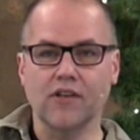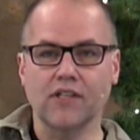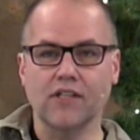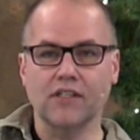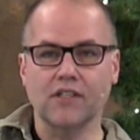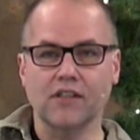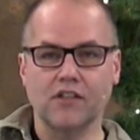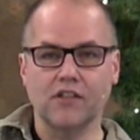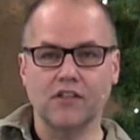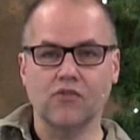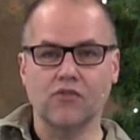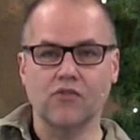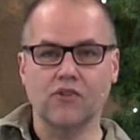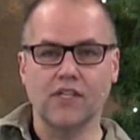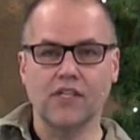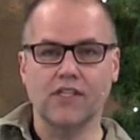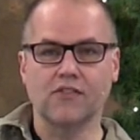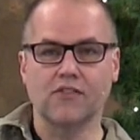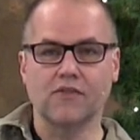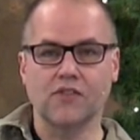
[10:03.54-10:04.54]
to the
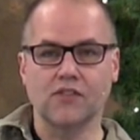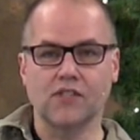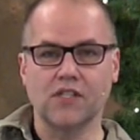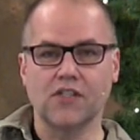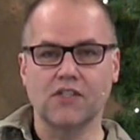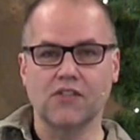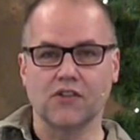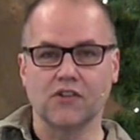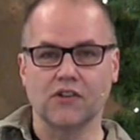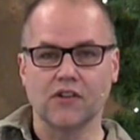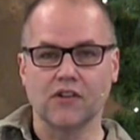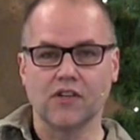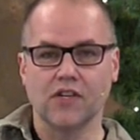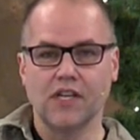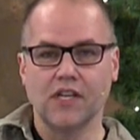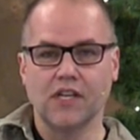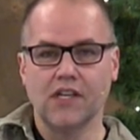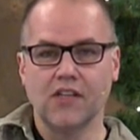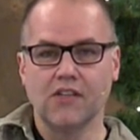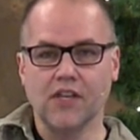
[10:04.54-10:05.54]
decrees of Caesar,
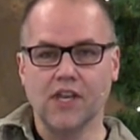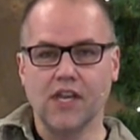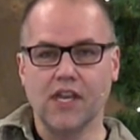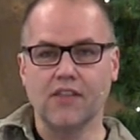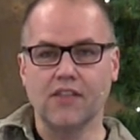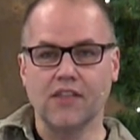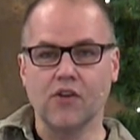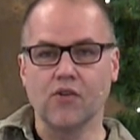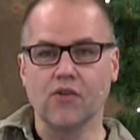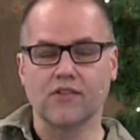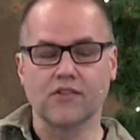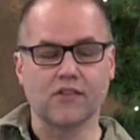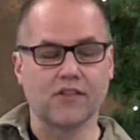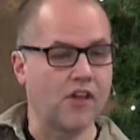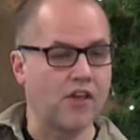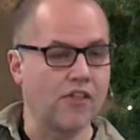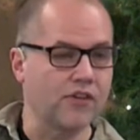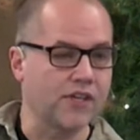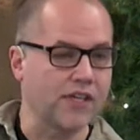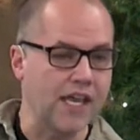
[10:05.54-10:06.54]
saying there is
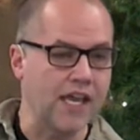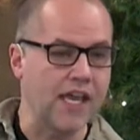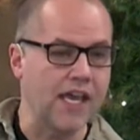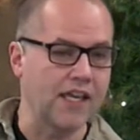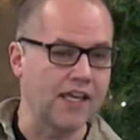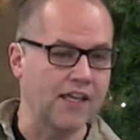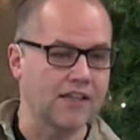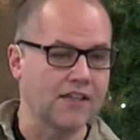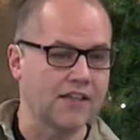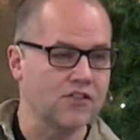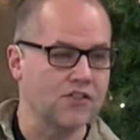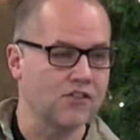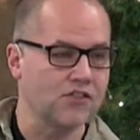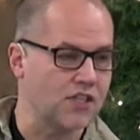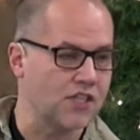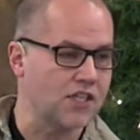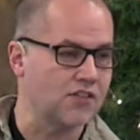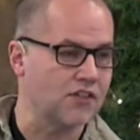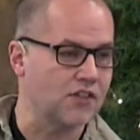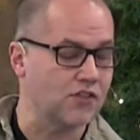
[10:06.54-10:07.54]
another king,
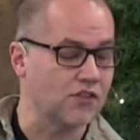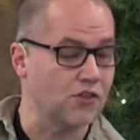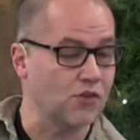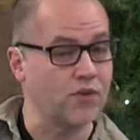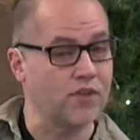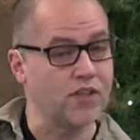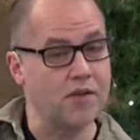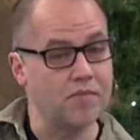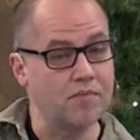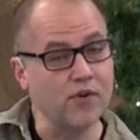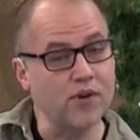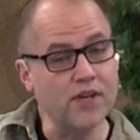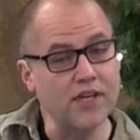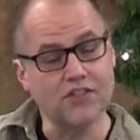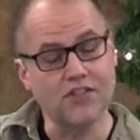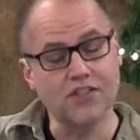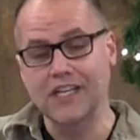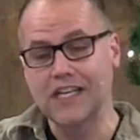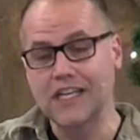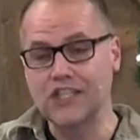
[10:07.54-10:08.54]
Jesus. So when they
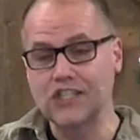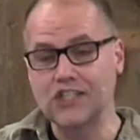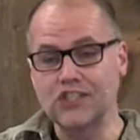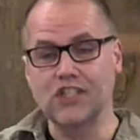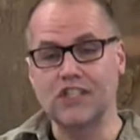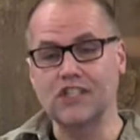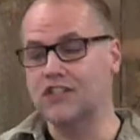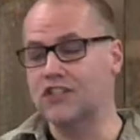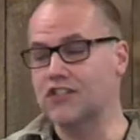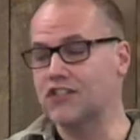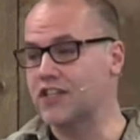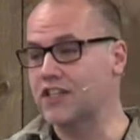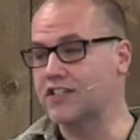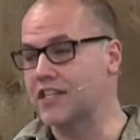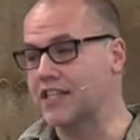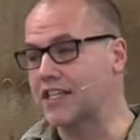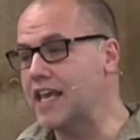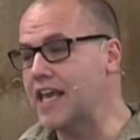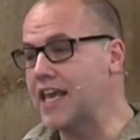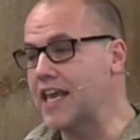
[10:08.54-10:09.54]
preached Jesus as a
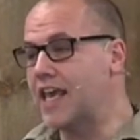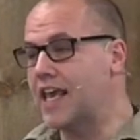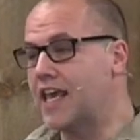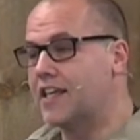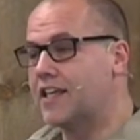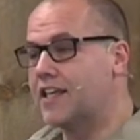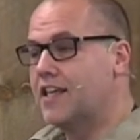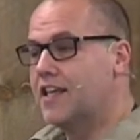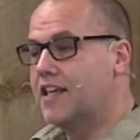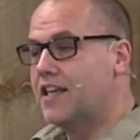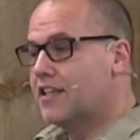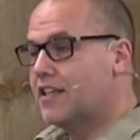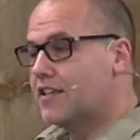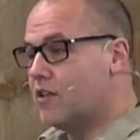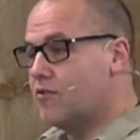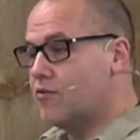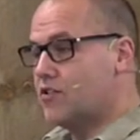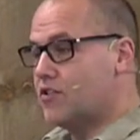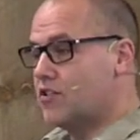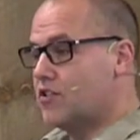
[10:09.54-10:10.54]
king, they
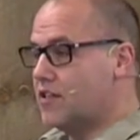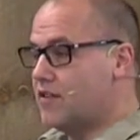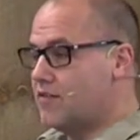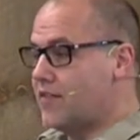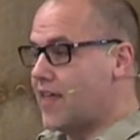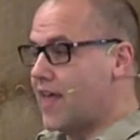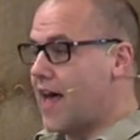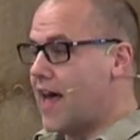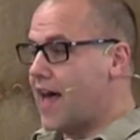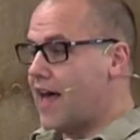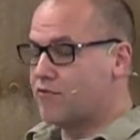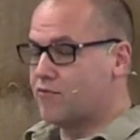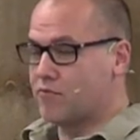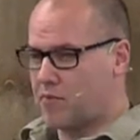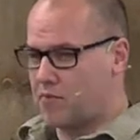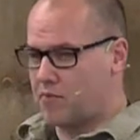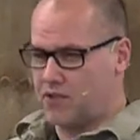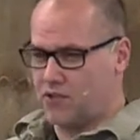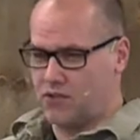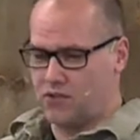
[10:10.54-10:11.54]
received that.
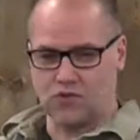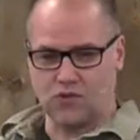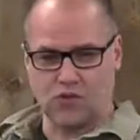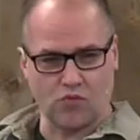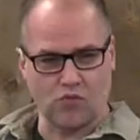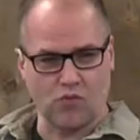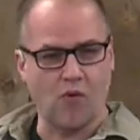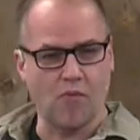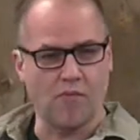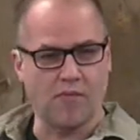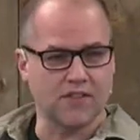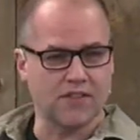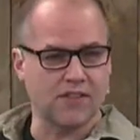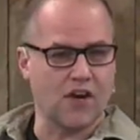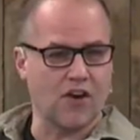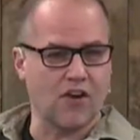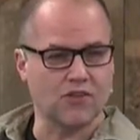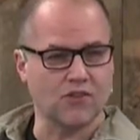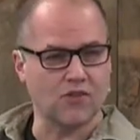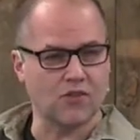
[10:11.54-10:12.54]
Remember, this was a Roman
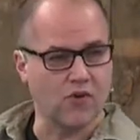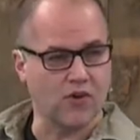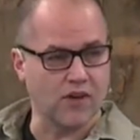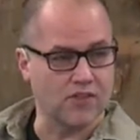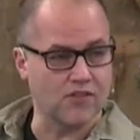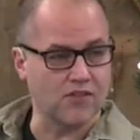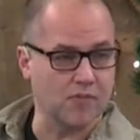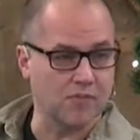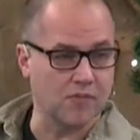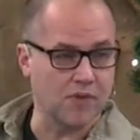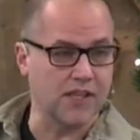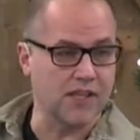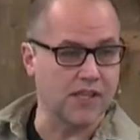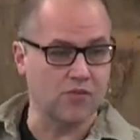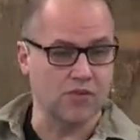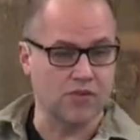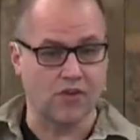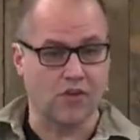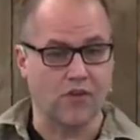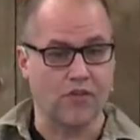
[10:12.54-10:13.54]
territory, as somebody that
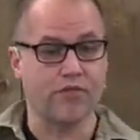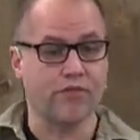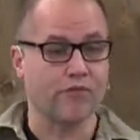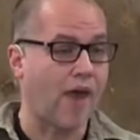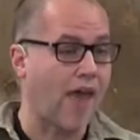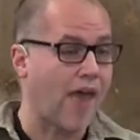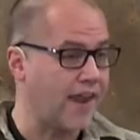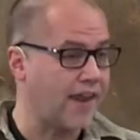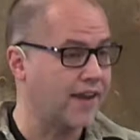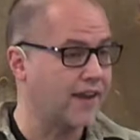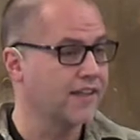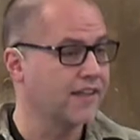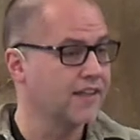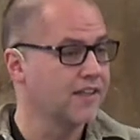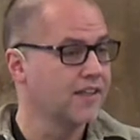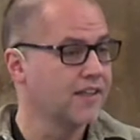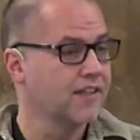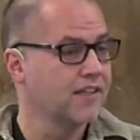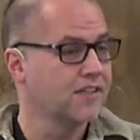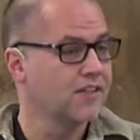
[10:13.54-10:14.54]
was a threat
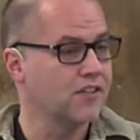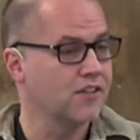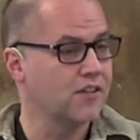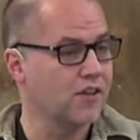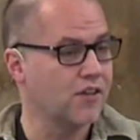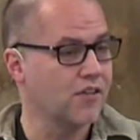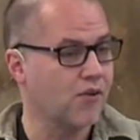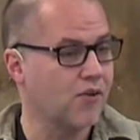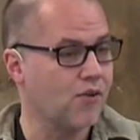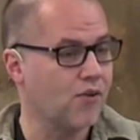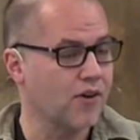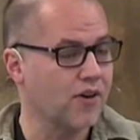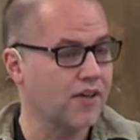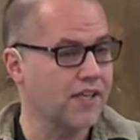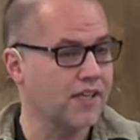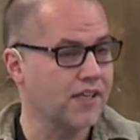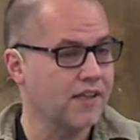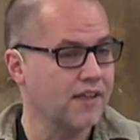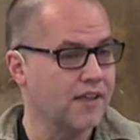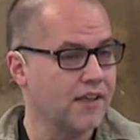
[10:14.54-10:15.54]
to the
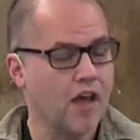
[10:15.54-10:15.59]
authority.